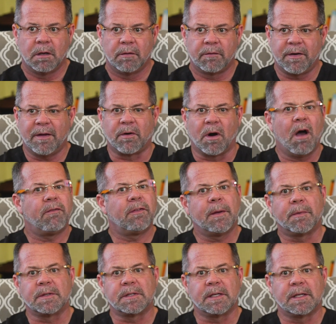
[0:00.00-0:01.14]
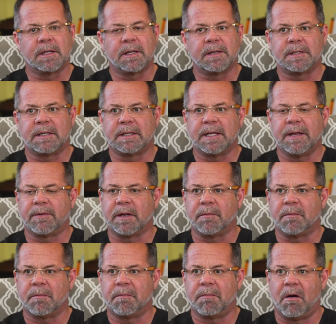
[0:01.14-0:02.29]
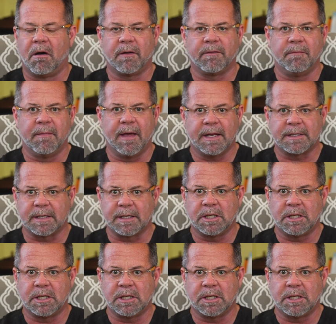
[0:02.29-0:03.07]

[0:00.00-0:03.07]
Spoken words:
forever. Off-label is a significant part of medicine,